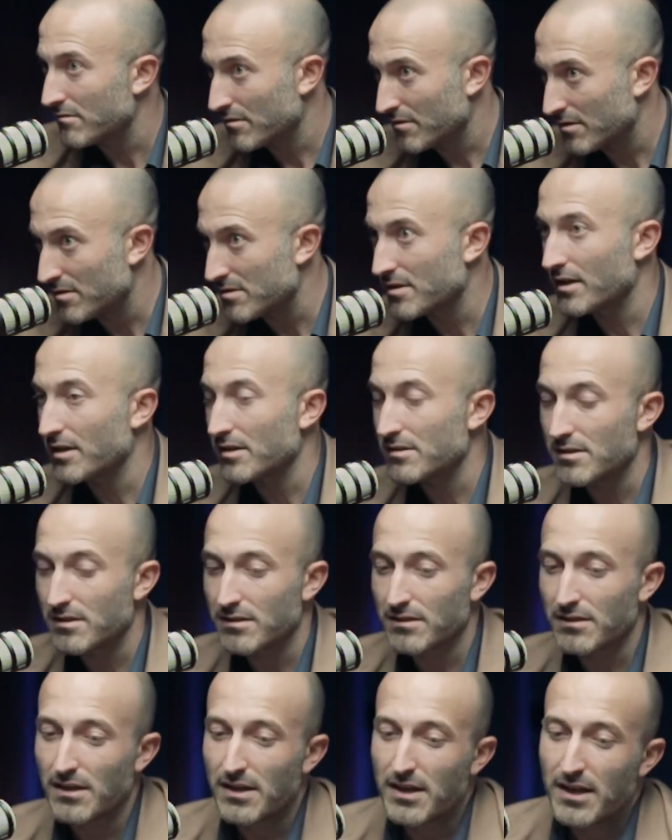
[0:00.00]
He's
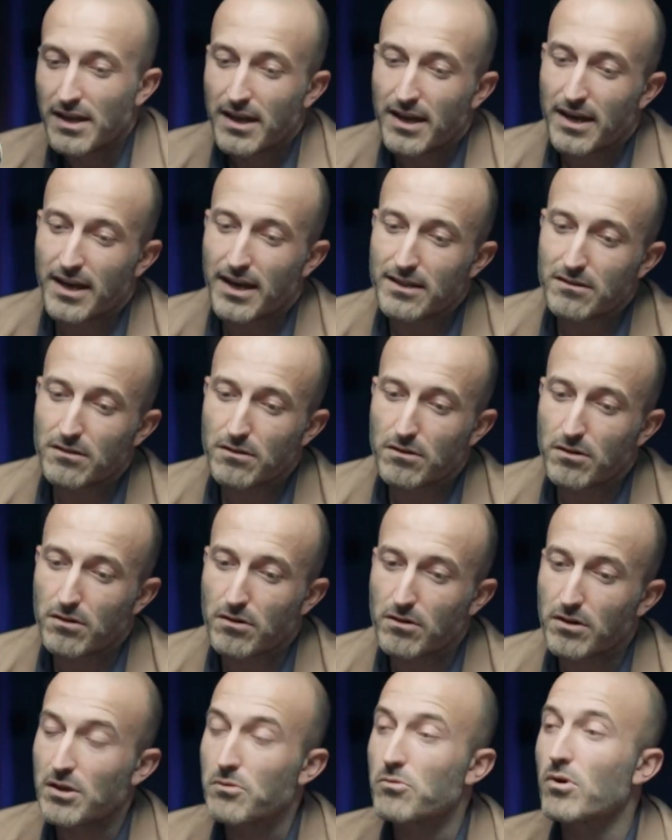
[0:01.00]
Canadian, and
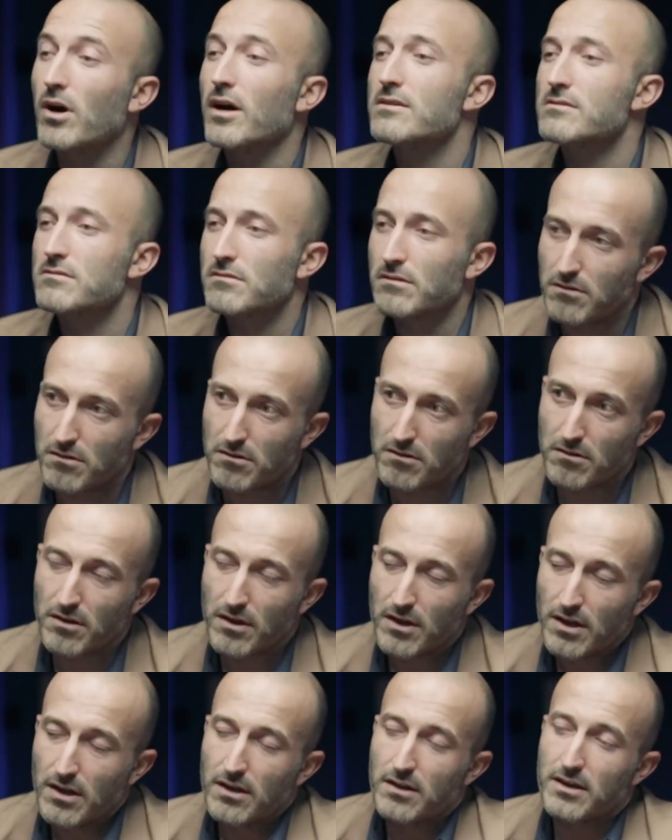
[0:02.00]
he was
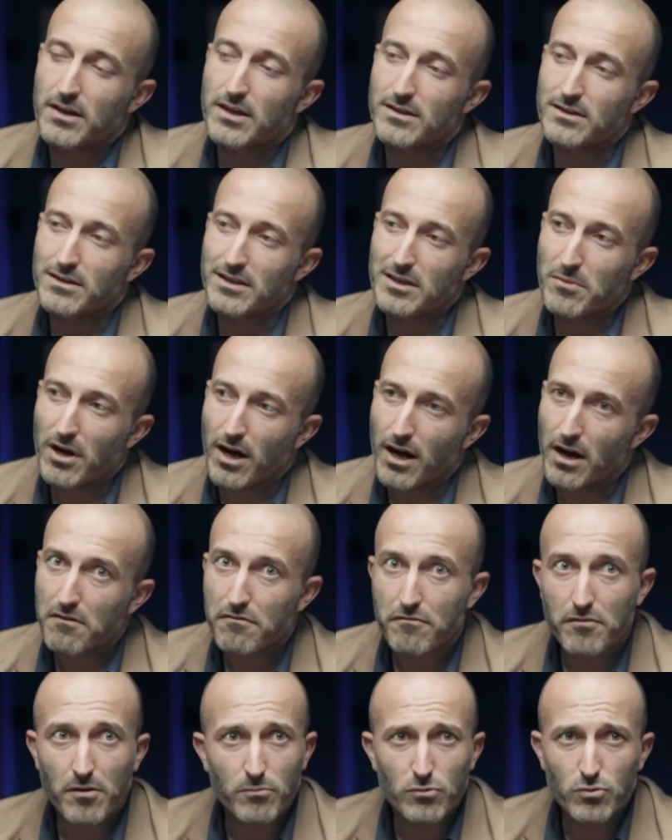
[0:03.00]
in Imar
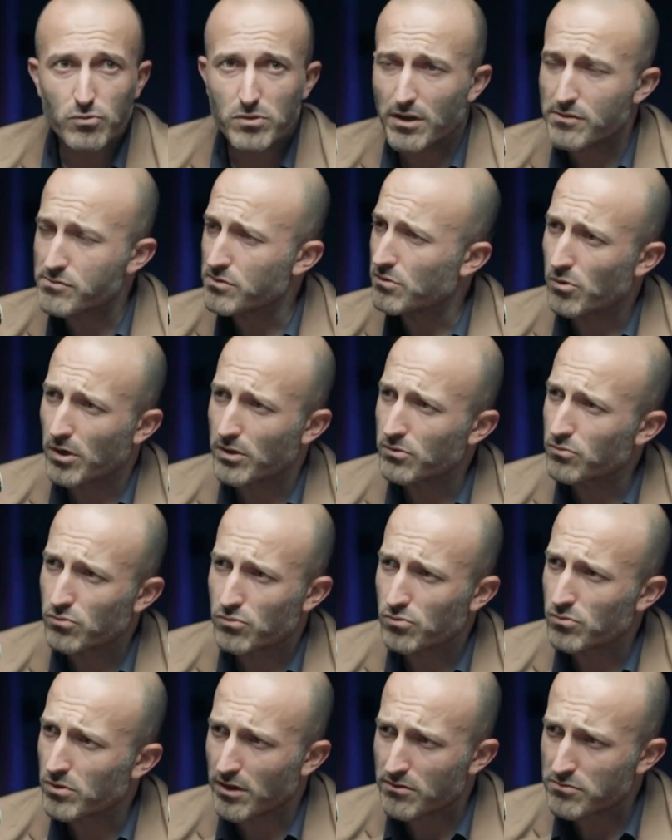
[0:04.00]
from 2001 to
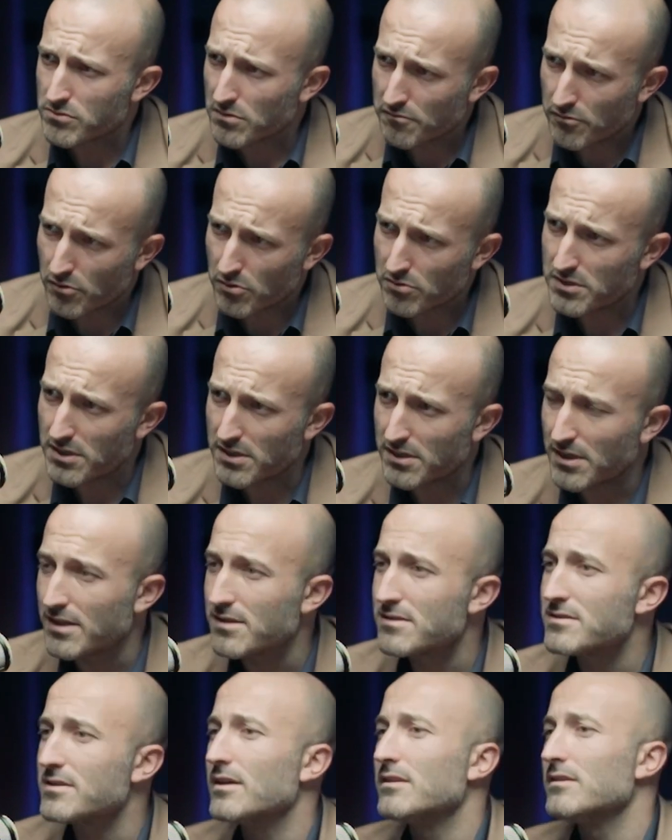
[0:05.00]
2014, and
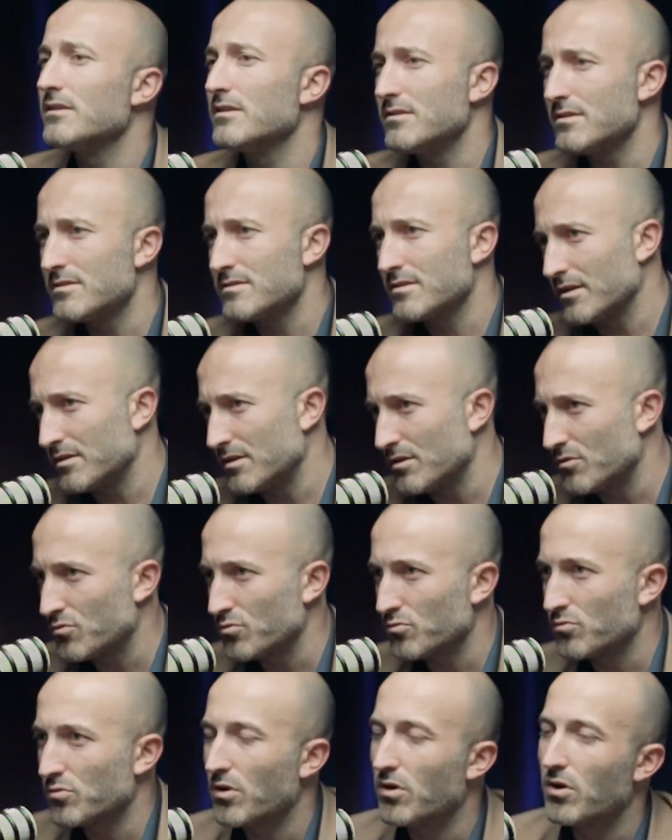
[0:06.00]
then he decided
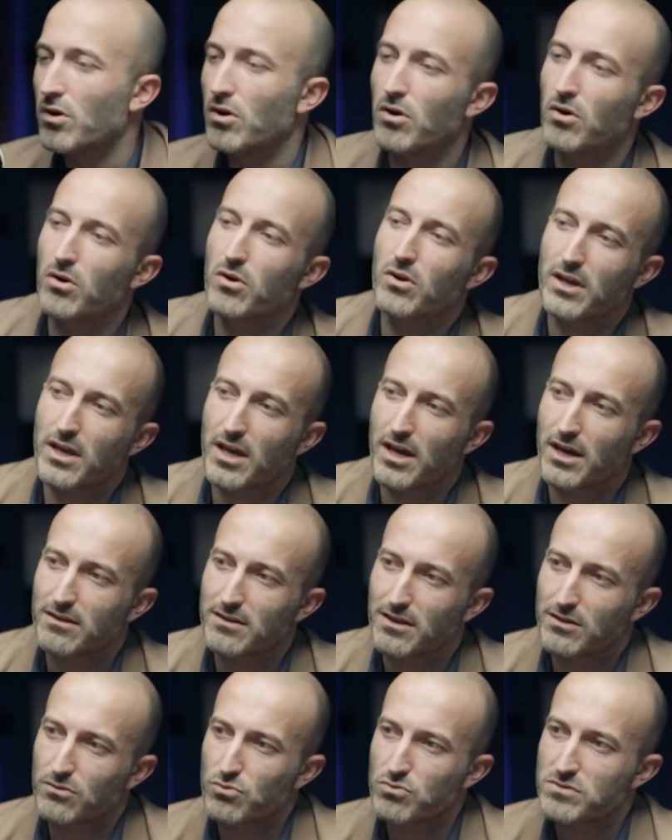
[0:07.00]
to create
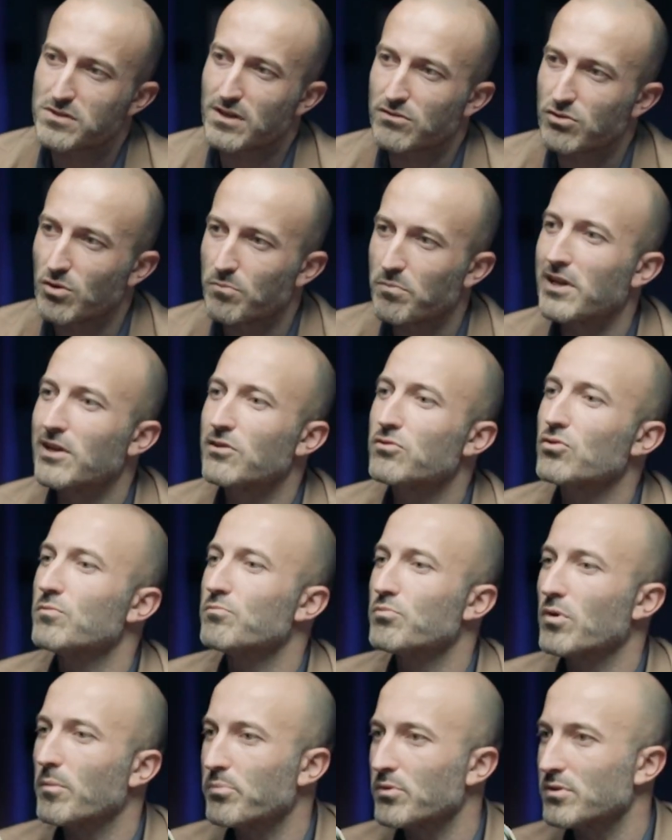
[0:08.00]
and to set up Ellington
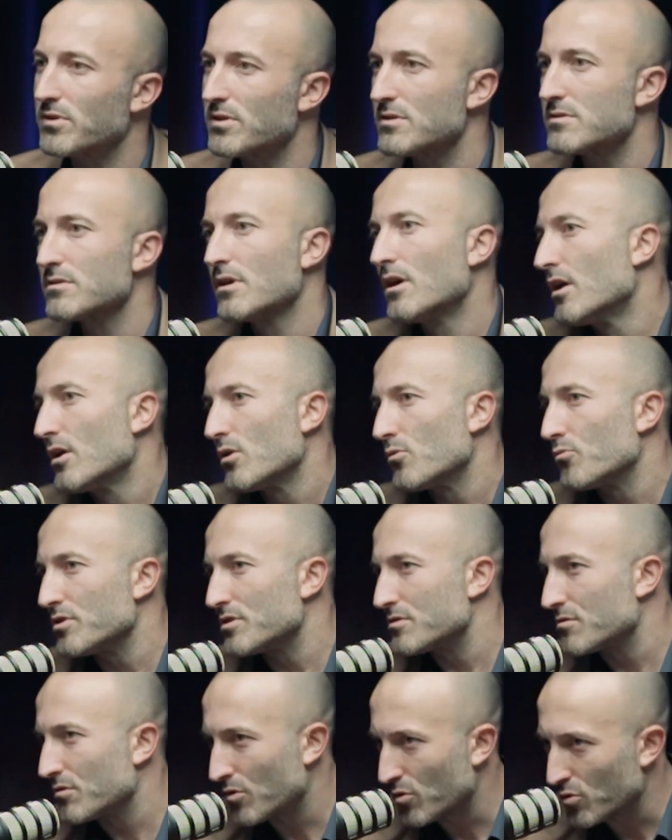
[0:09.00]
Properties with
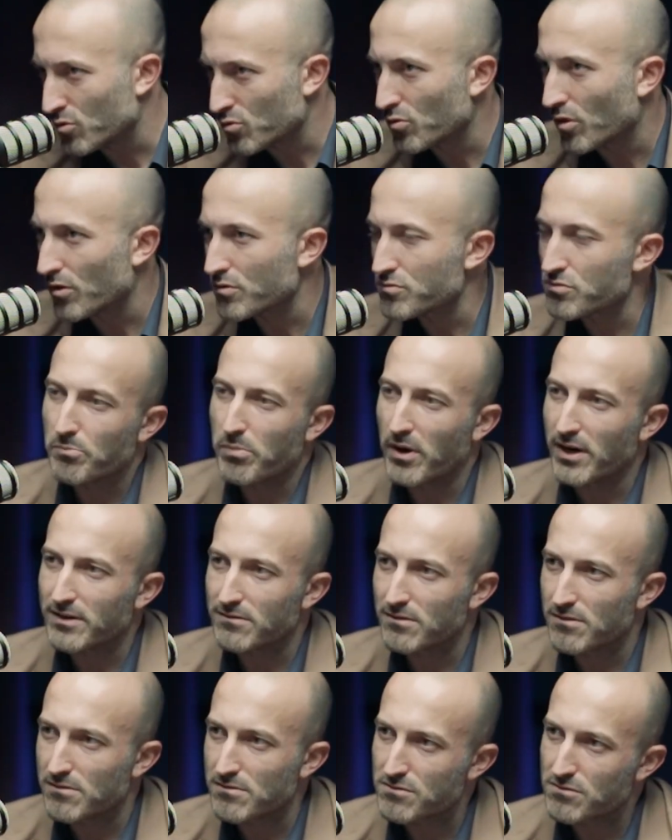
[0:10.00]
2 other
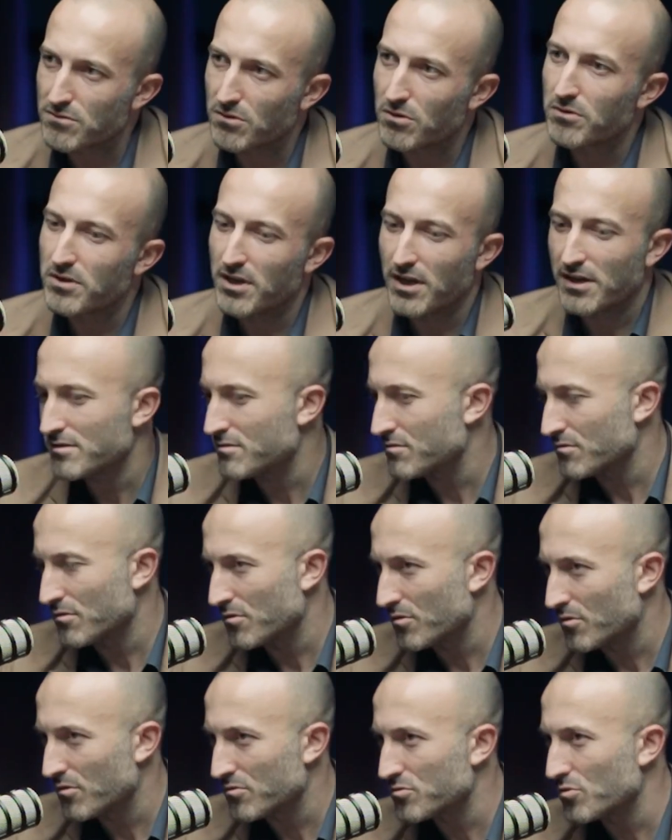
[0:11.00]
partners. So yeah, he's
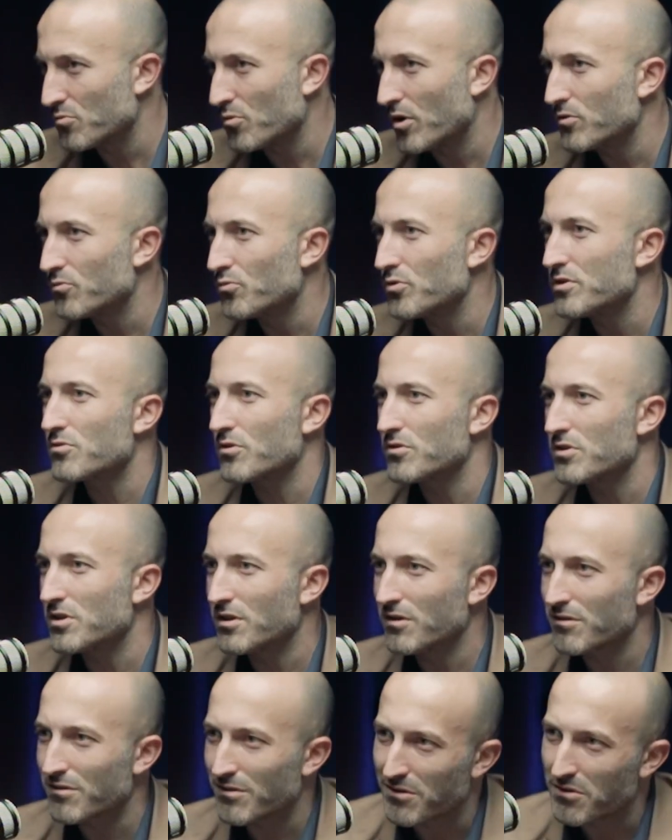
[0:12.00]
the one who is running
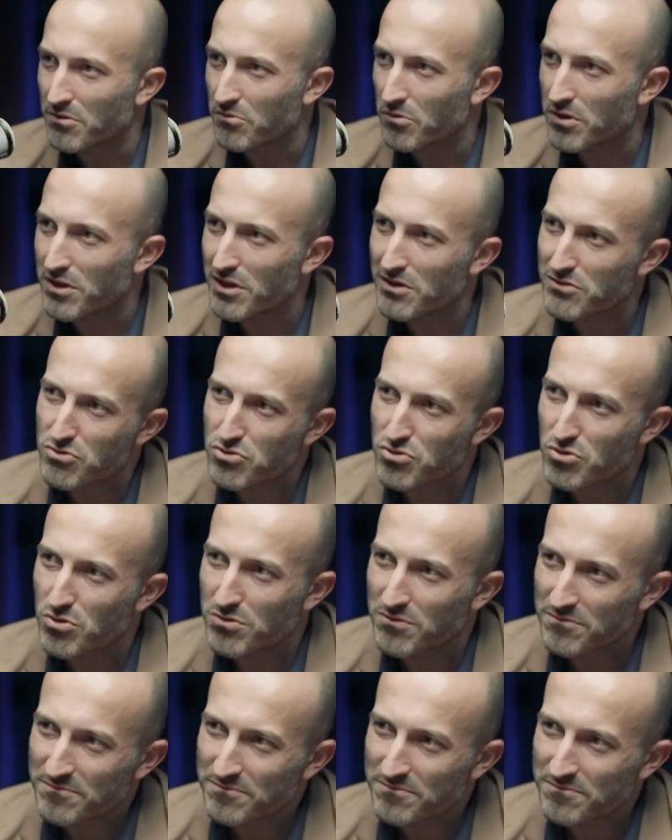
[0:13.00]
the show.